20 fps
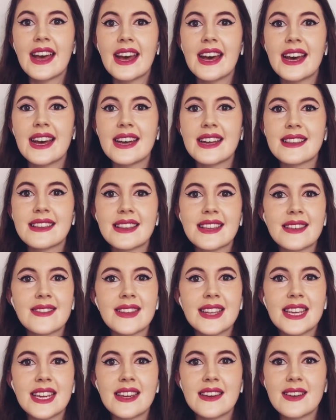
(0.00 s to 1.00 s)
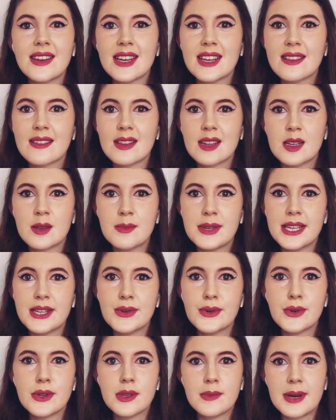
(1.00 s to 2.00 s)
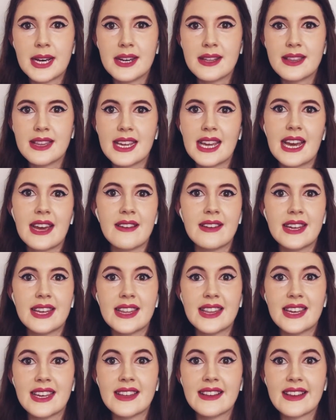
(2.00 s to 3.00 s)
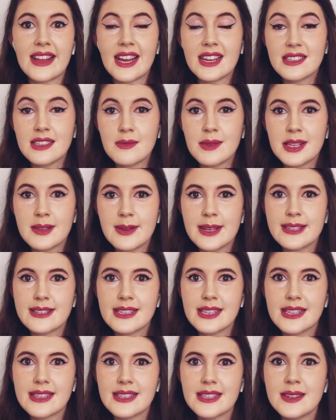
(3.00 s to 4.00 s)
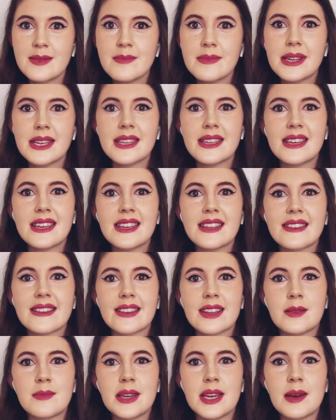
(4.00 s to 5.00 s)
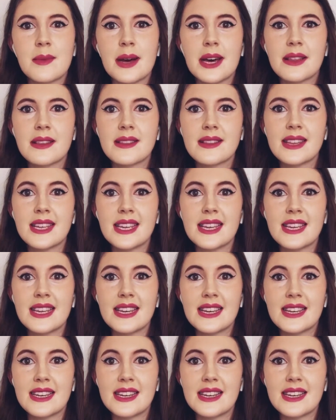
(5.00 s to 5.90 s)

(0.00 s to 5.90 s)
and this video is going to be all about the area that's actually my specialism. It's going to be about the